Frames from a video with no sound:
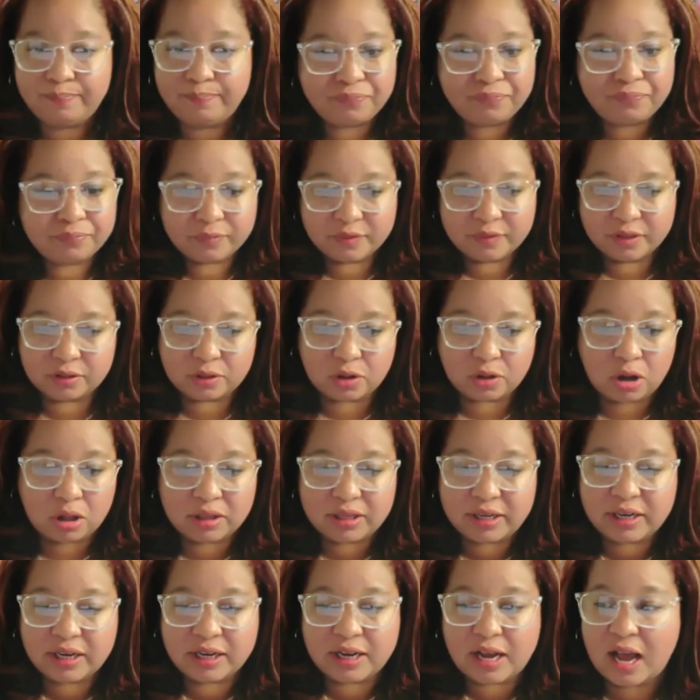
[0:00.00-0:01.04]
Mm-hmm. mm-hmm. Call
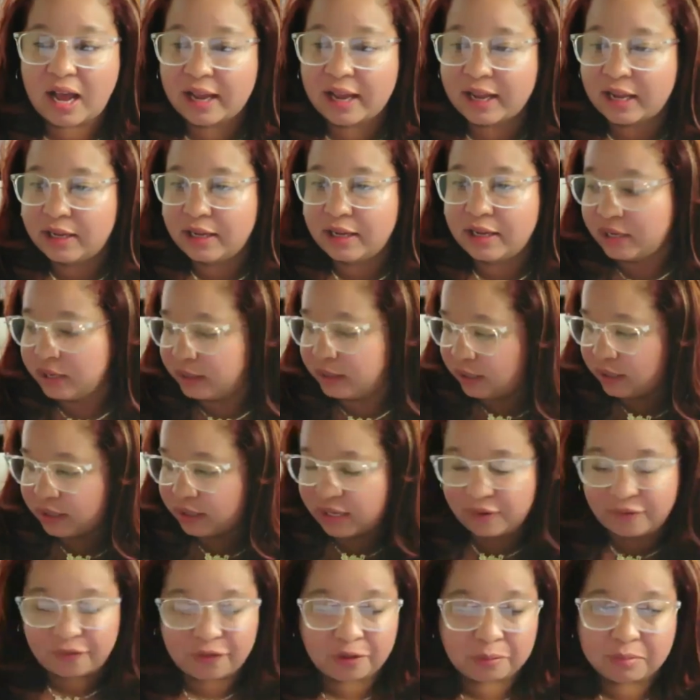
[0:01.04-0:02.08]
it a God get a
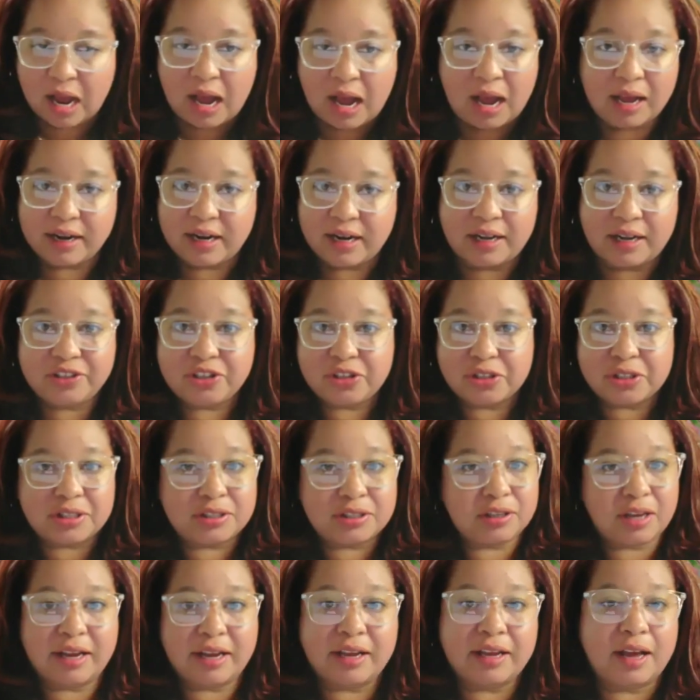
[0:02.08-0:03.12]
gift from God. I just
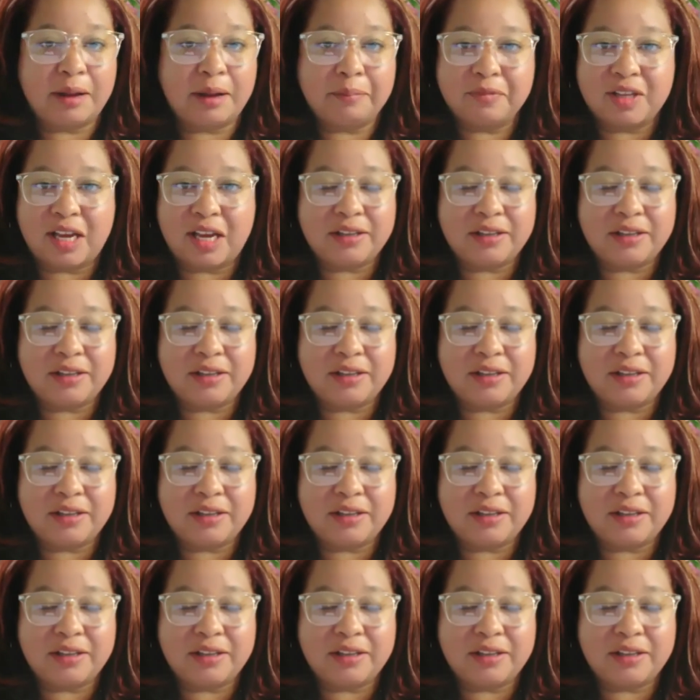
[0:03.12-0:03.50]
like I'm, I